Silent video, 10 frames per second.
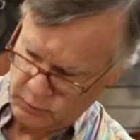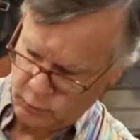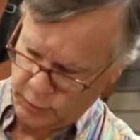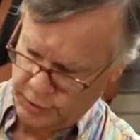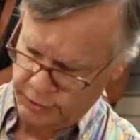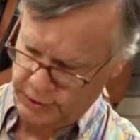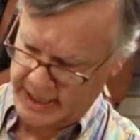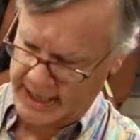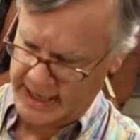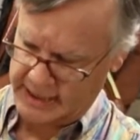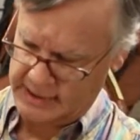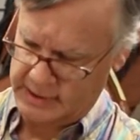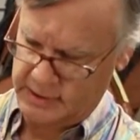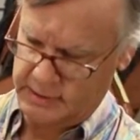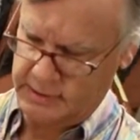with your
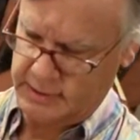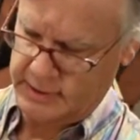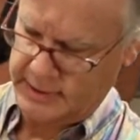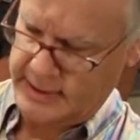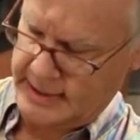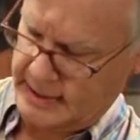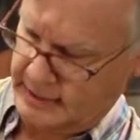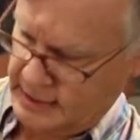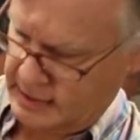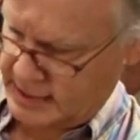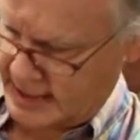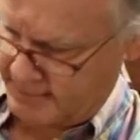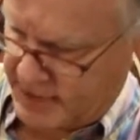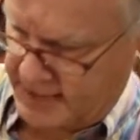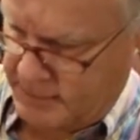hands, and I think that I
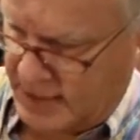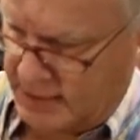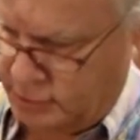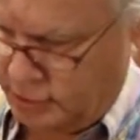might be able